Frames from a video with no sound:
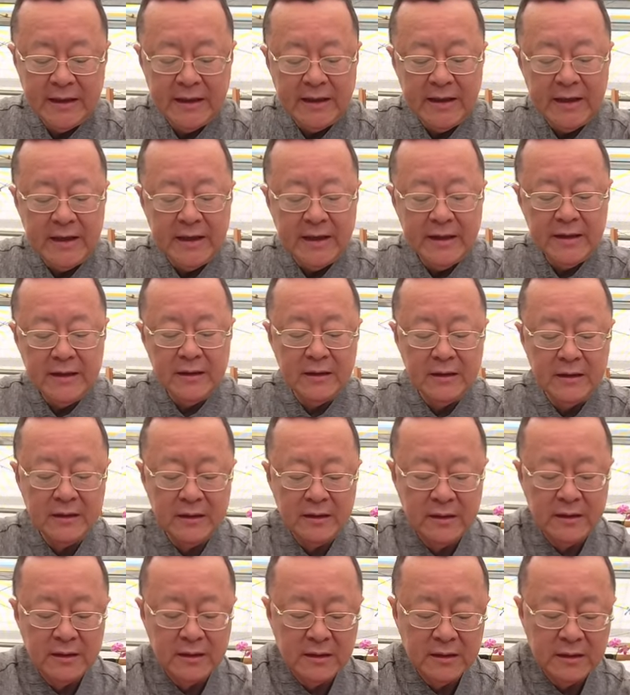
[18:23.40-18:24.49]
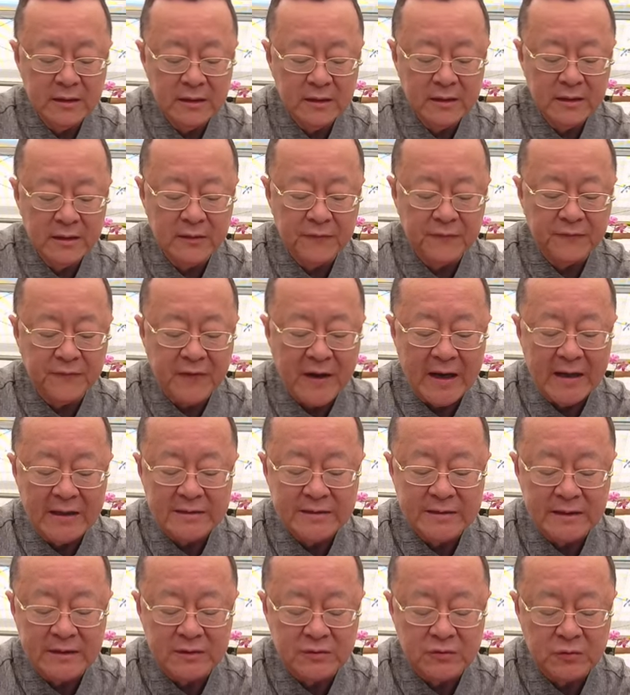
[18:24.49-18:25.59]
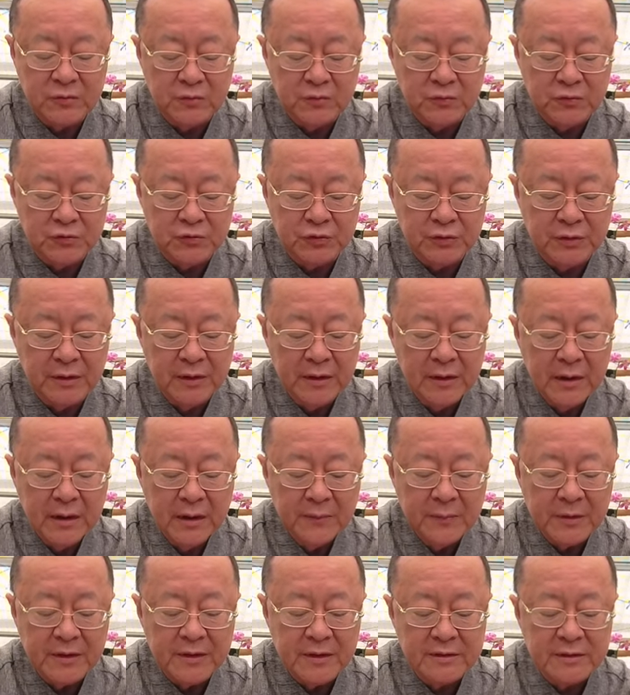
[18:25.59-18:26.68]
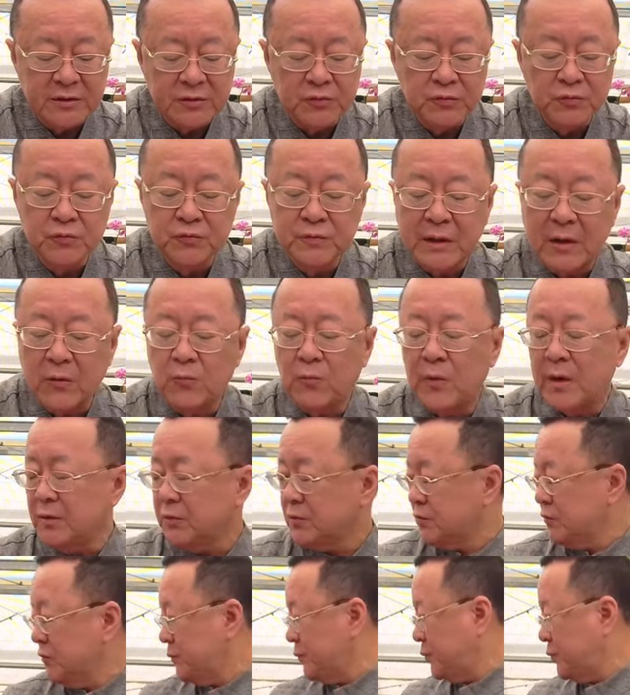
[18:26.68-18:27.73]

in the Physan solution, because you do not want to